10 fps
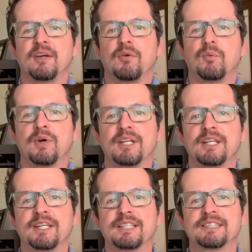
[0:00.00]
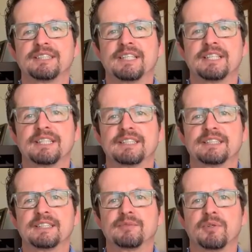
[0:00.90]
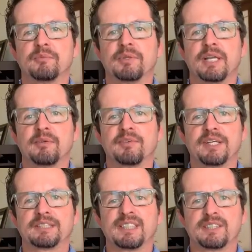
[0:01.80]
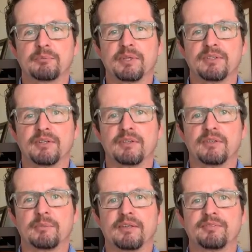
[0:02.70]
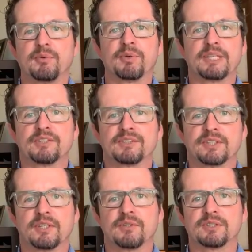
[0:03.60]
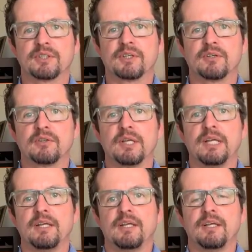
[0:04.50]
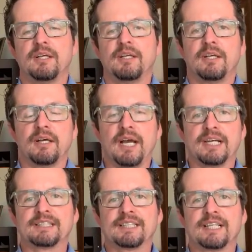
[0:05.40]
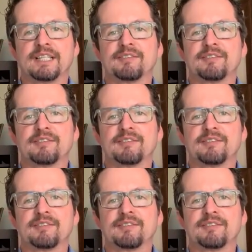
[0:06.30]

What it is this woman named Francine Shapiro, about 40 years ago or so, accidentally